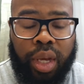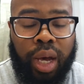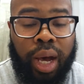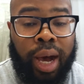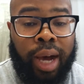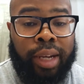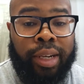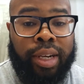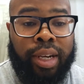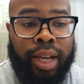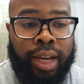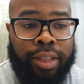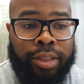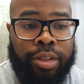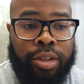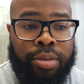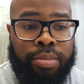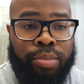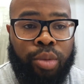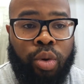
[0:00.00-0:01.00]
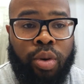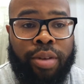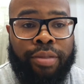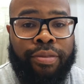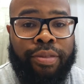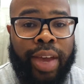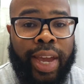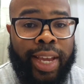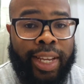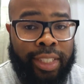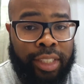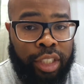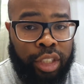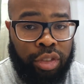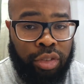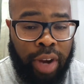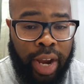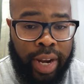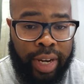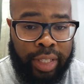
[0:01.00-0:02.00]
Another more advanced
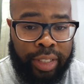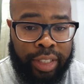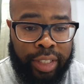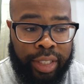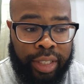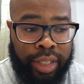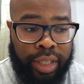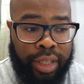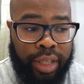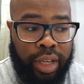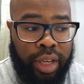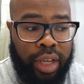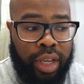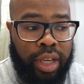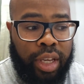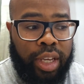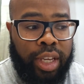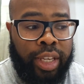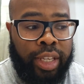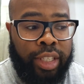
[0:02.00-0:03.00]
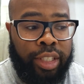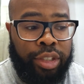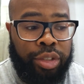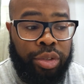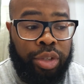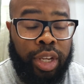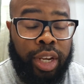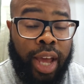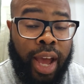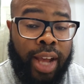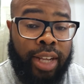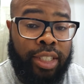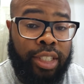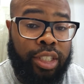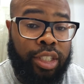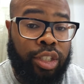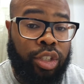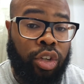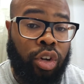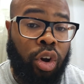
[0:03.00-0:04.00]
strategy is you can
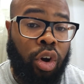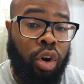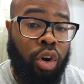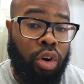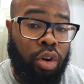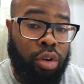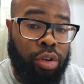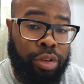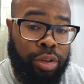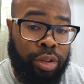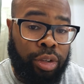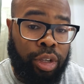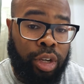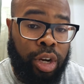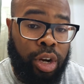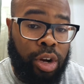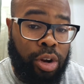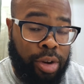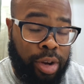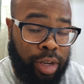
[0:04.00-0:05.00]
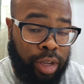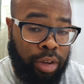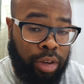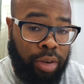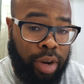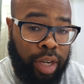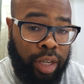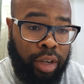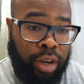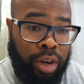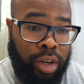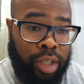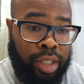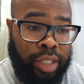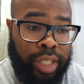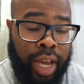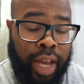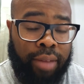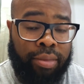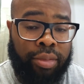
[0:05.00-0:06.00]
actually call your current credit cards
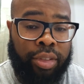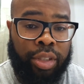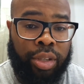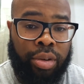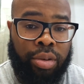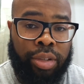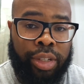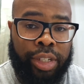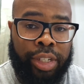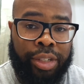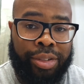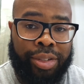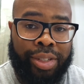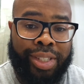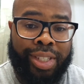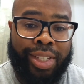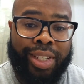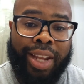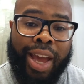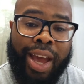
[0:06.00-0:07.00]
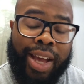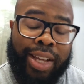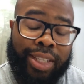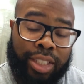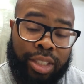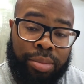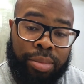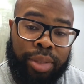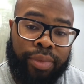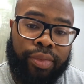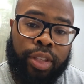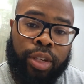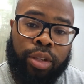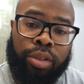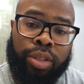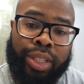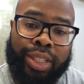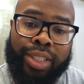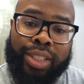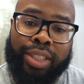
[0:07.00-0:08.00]
that have zero interest and ask them if
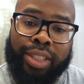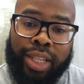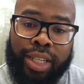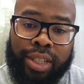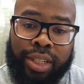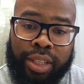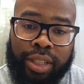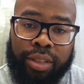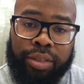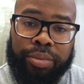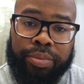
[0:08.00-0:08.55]
they'll extend it.